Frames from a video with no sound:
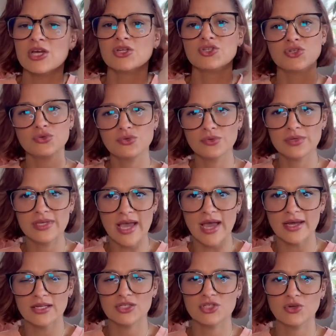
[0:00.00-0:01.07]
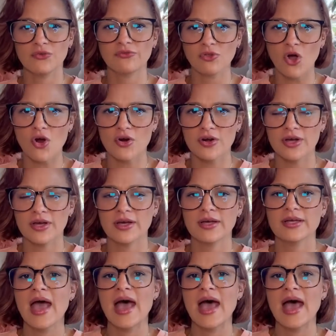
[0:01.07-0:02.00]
to get to Florida.